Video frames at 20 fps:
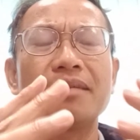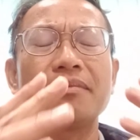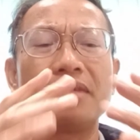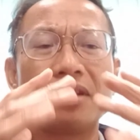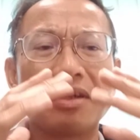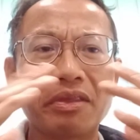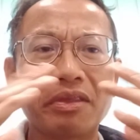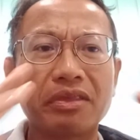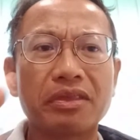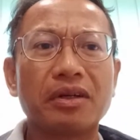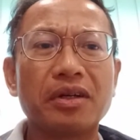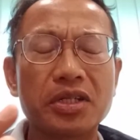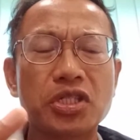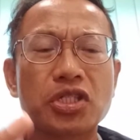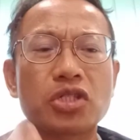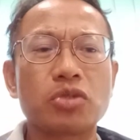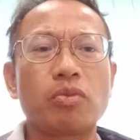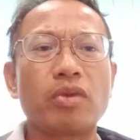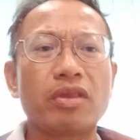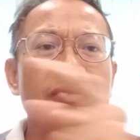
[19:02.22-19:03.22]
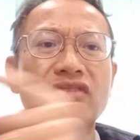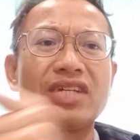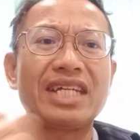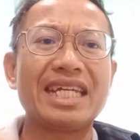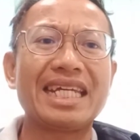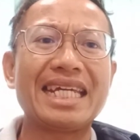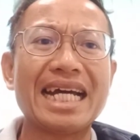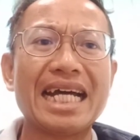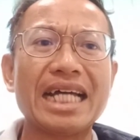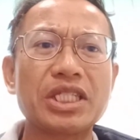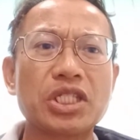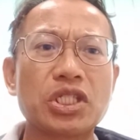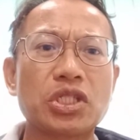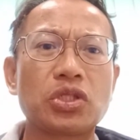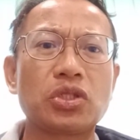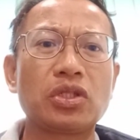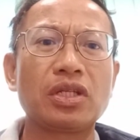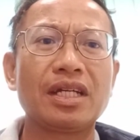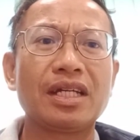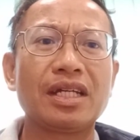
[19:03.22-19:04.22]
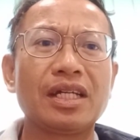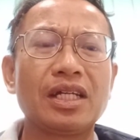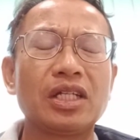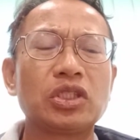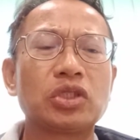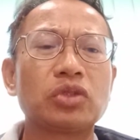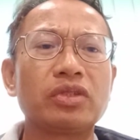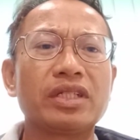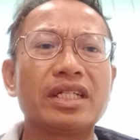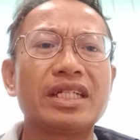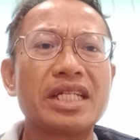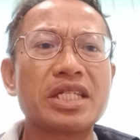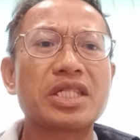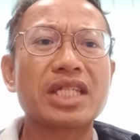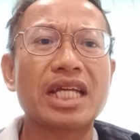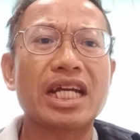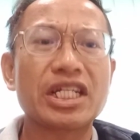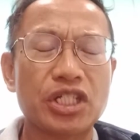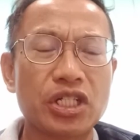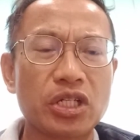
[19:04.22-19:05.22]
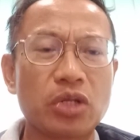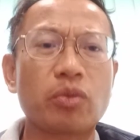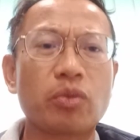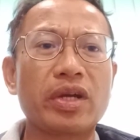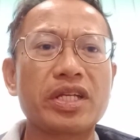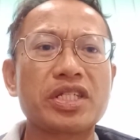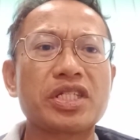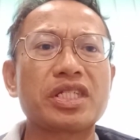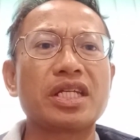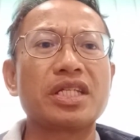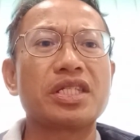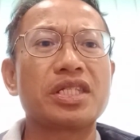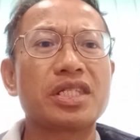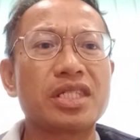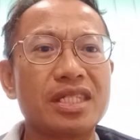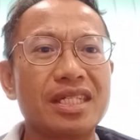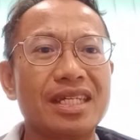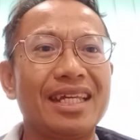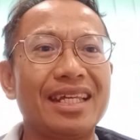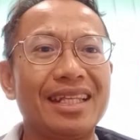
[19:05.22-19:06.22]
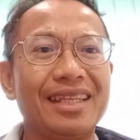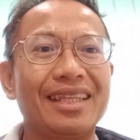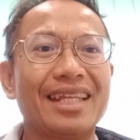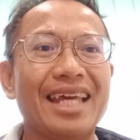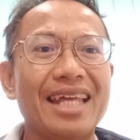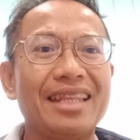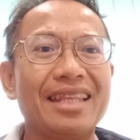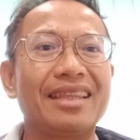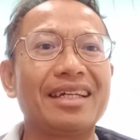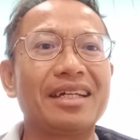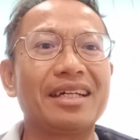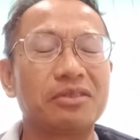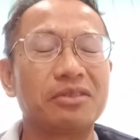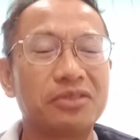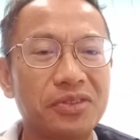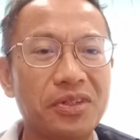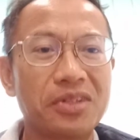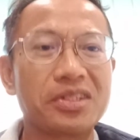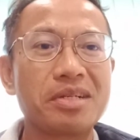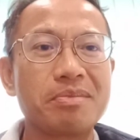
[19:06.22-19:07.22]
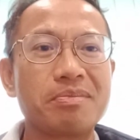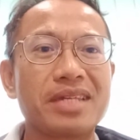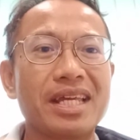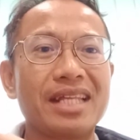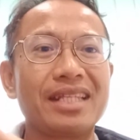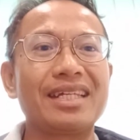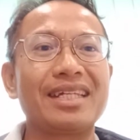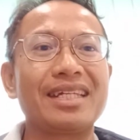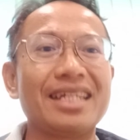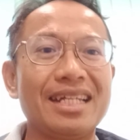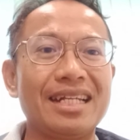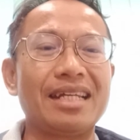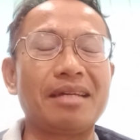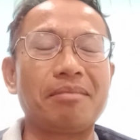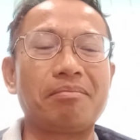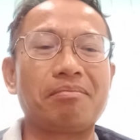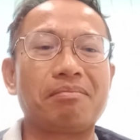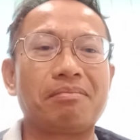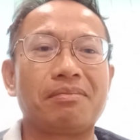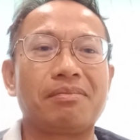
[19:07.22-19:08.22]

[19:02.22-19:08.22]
your thoughts with regards to the discussion questions in at the forums at the elite.